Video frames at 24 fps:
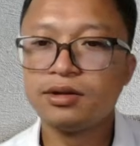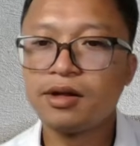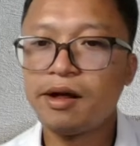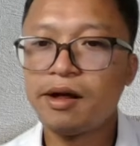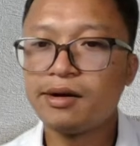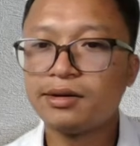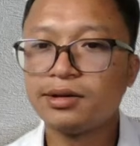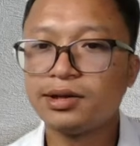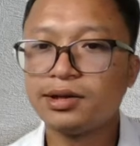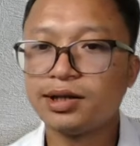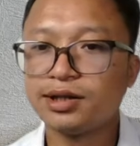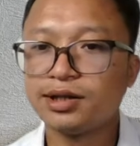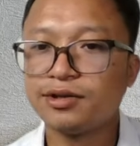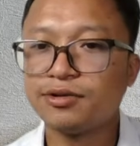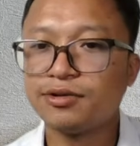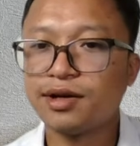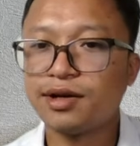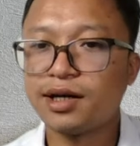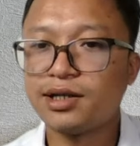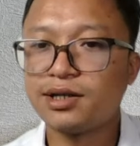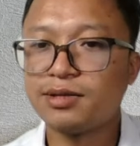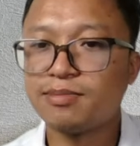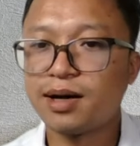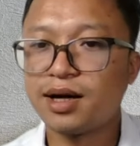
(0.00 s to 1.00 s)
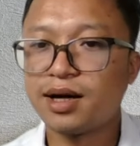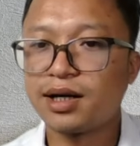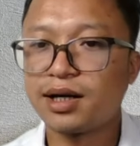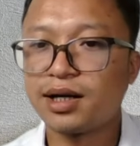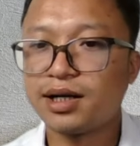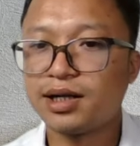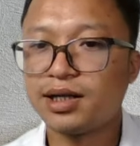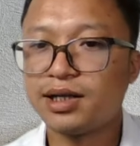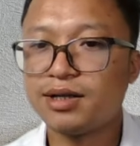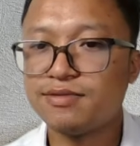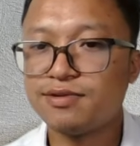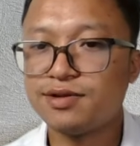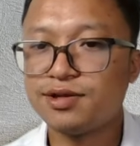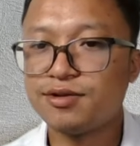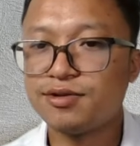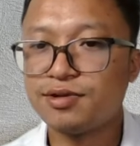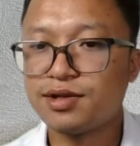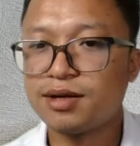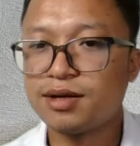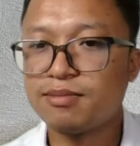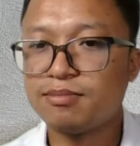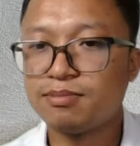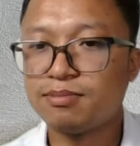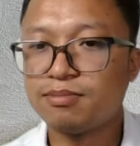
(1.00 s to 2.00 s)
as soon as market gives you
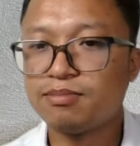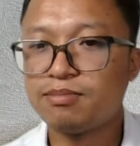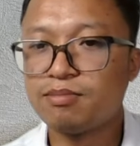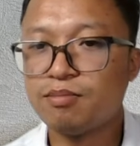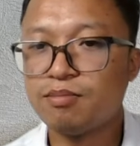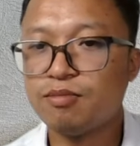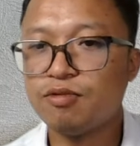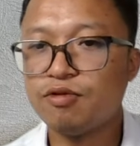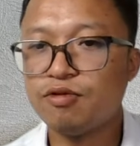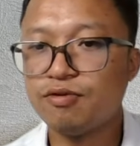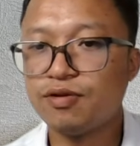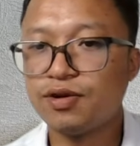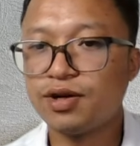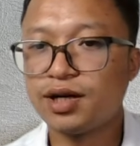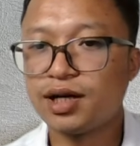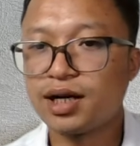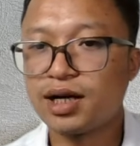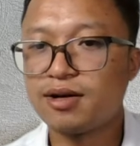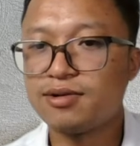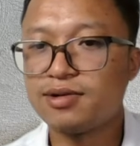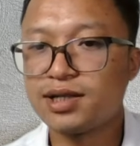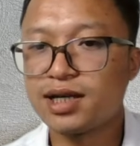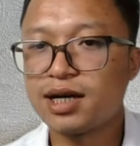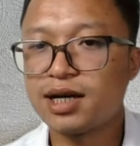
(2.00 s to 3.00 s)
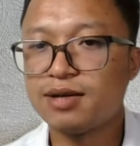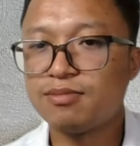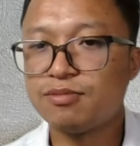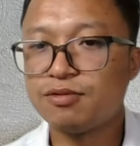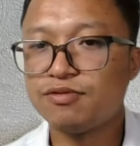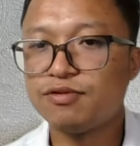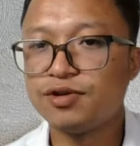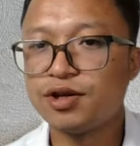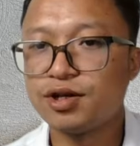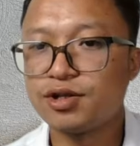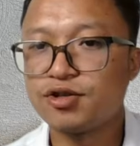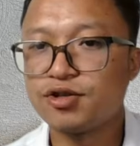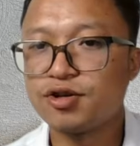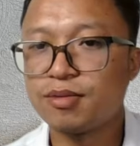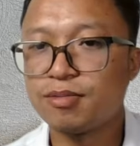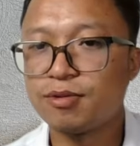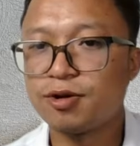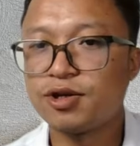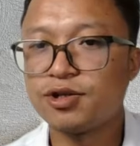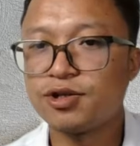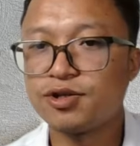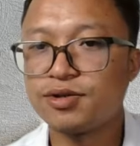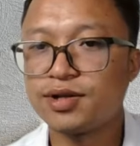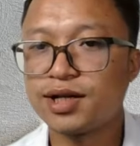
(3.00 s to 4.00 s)
some move on the downside, move your stop
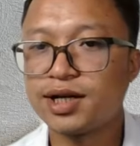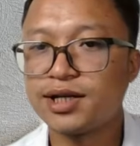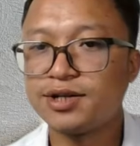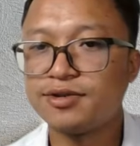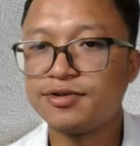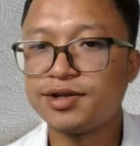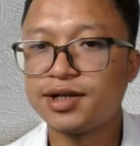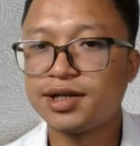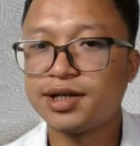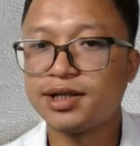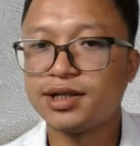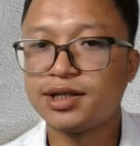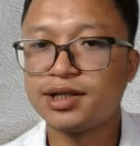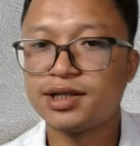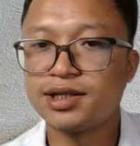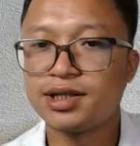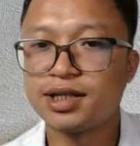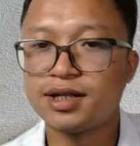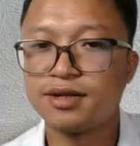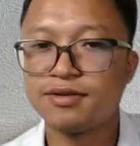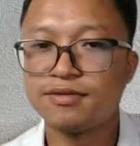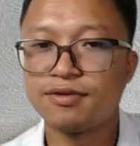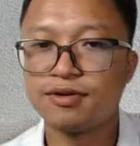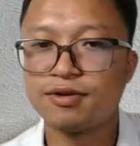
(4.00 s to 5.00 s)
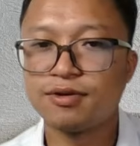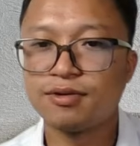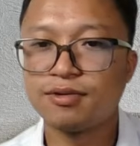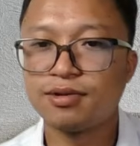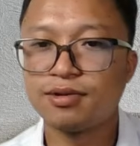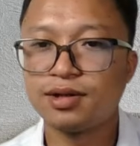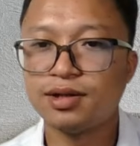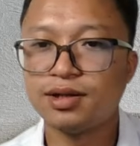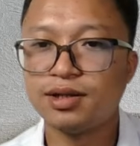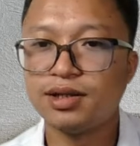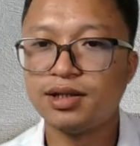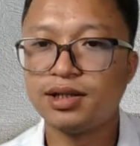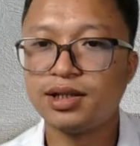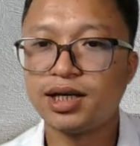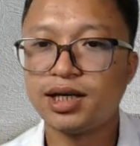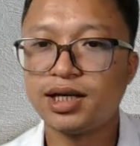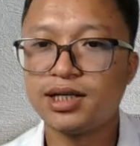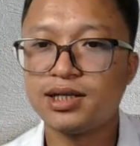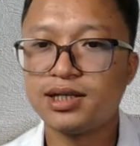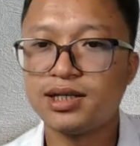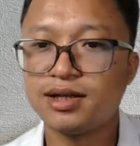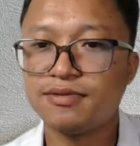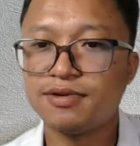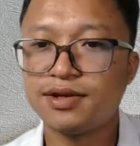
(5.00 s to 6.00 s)
loss to the entry and just let it flow. In
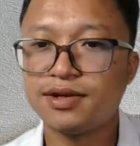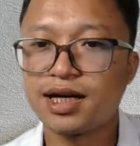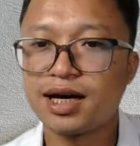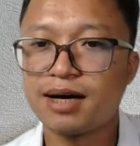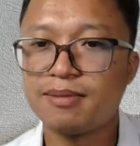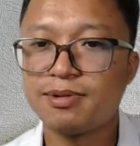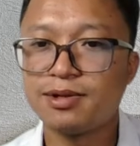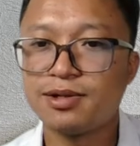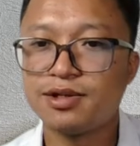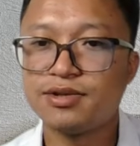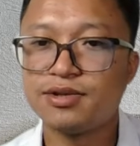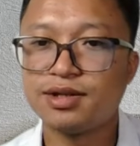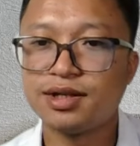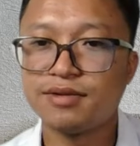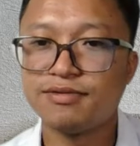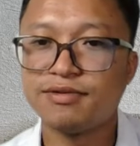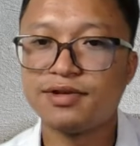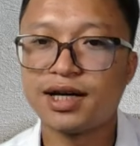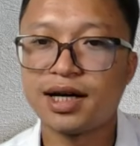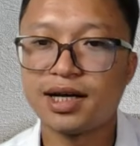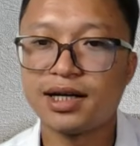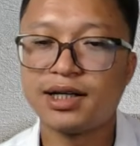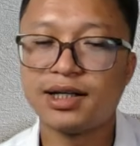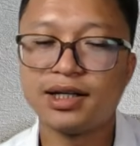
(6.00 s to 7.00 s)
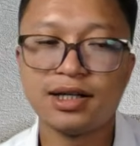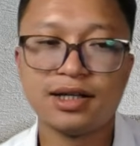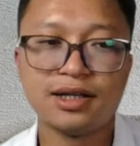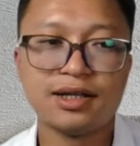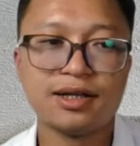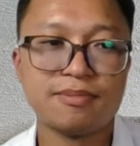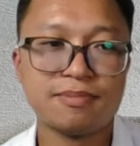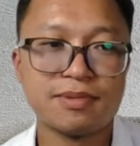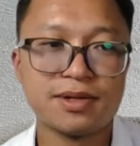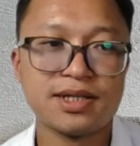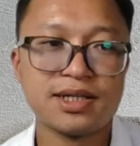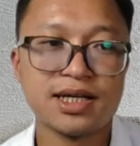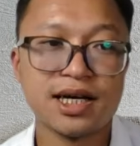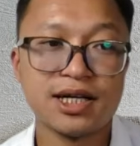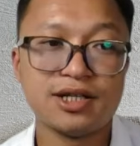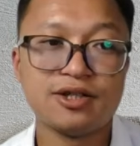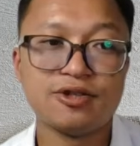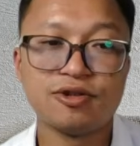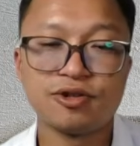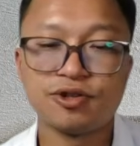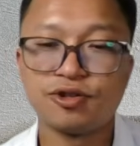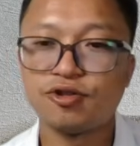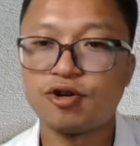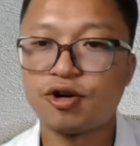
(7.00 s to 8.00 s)
case if it happens to give directly on upper side,
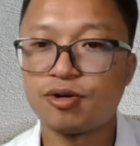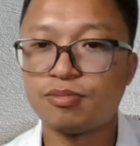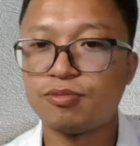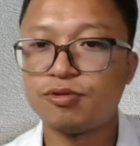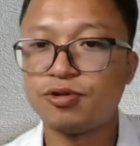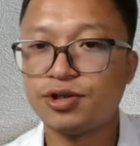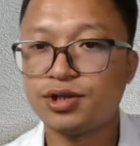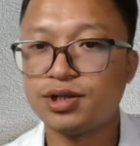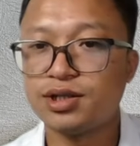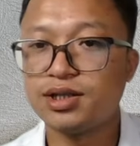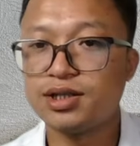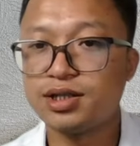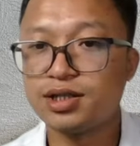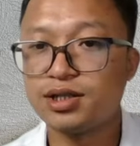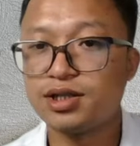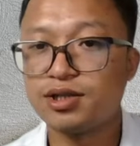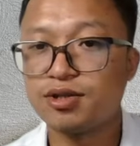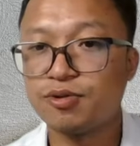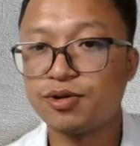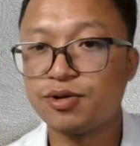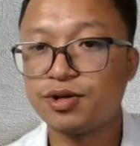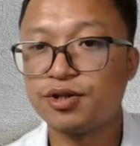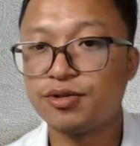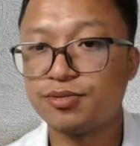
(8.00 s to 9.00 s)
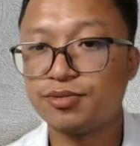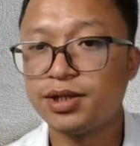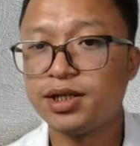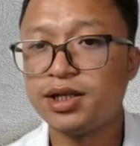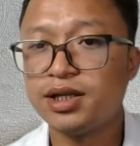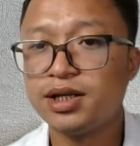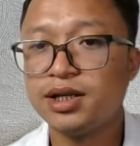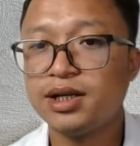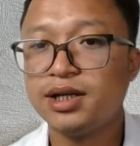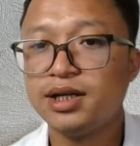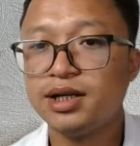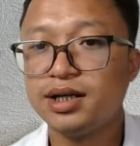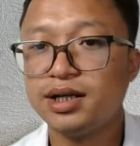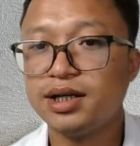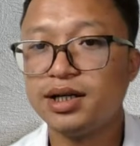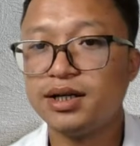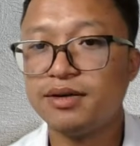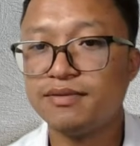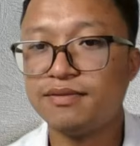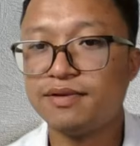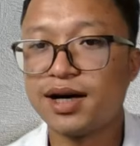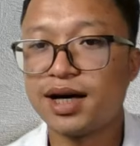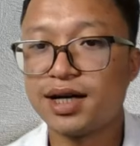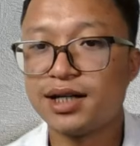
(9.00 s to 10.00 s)
your short positions is going to be
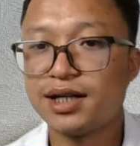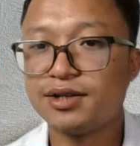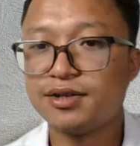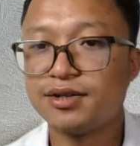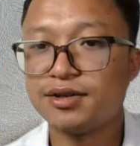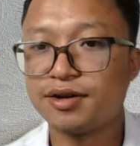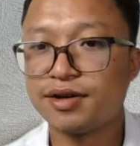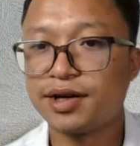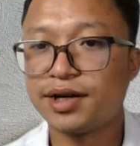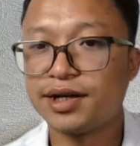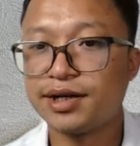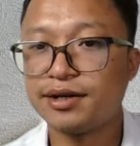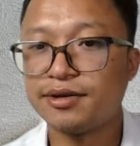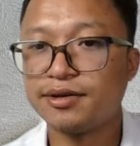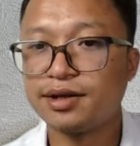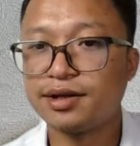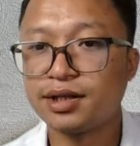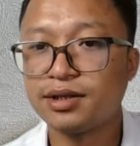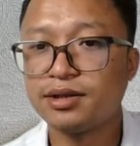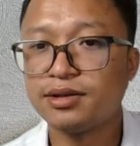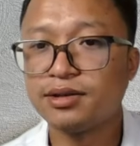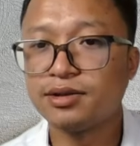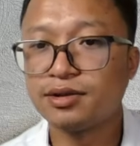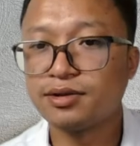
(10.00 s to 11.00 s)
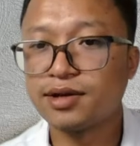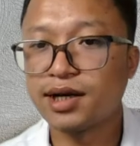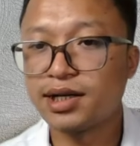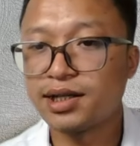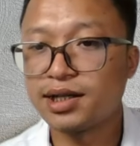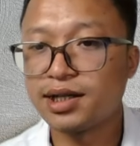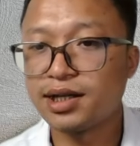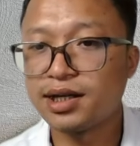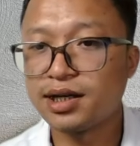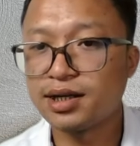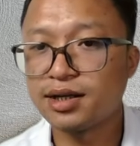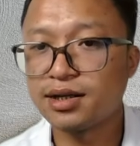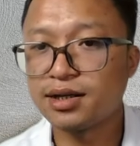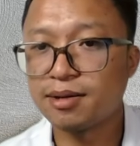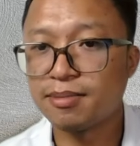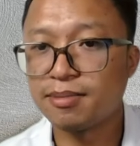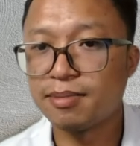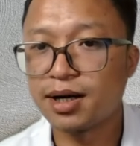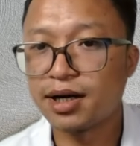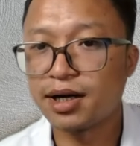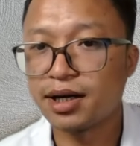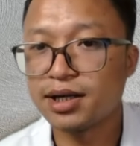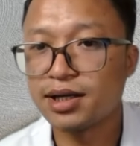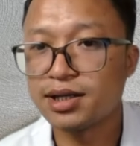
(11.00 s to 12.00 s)
invalid. All right, okay, so I think the
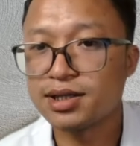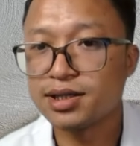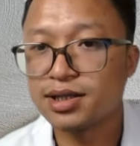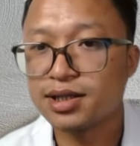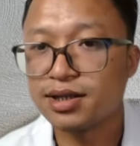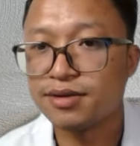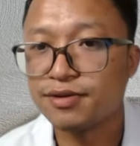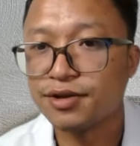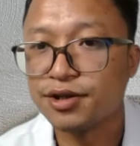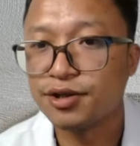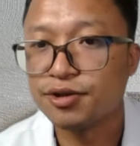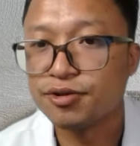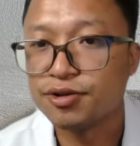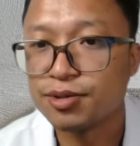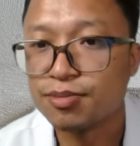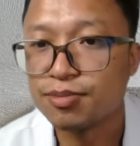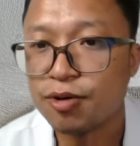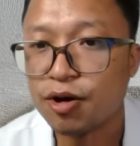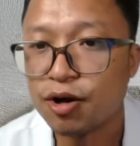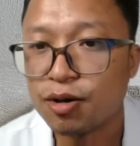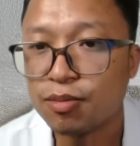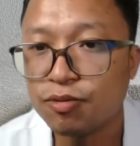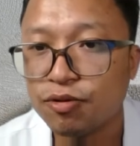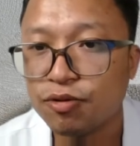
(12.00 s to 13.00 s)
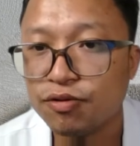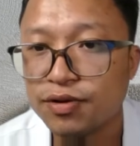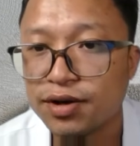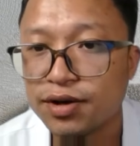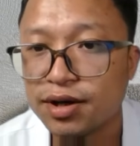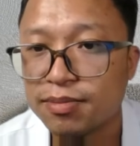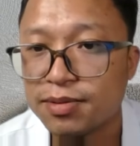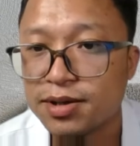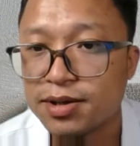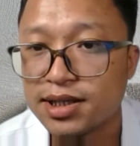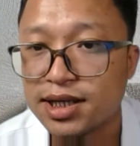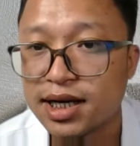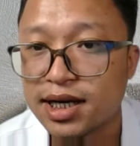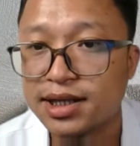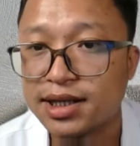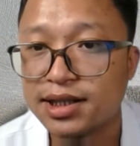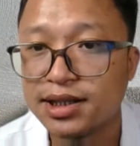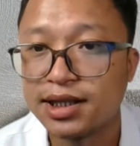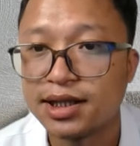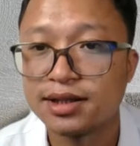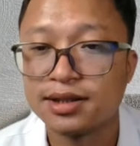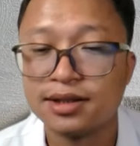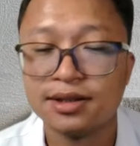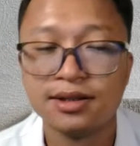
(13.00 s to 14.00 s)
market is giving you a small move on upper side
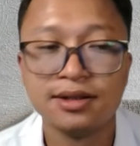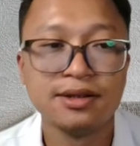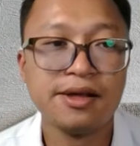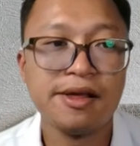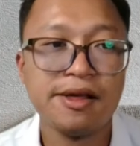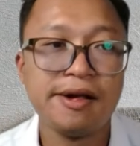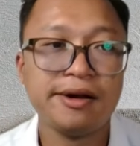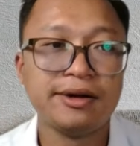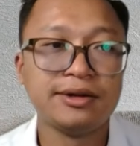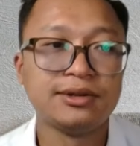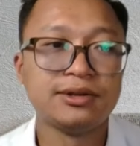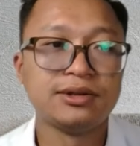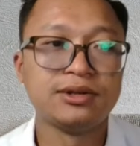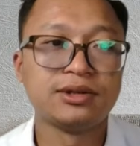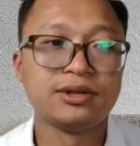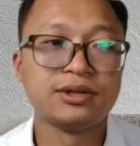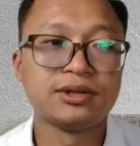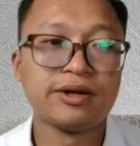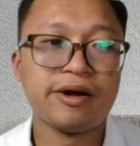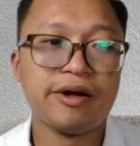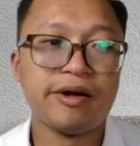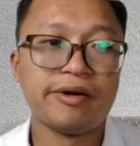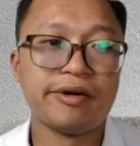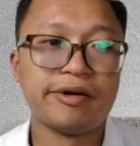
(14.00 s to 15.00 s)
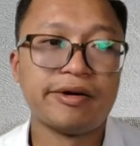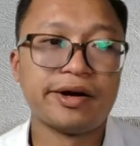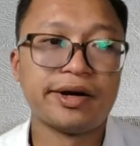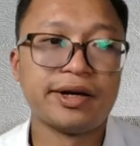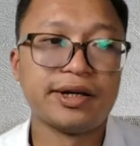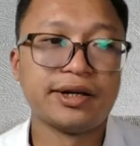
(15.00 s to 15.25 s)
yet. All right.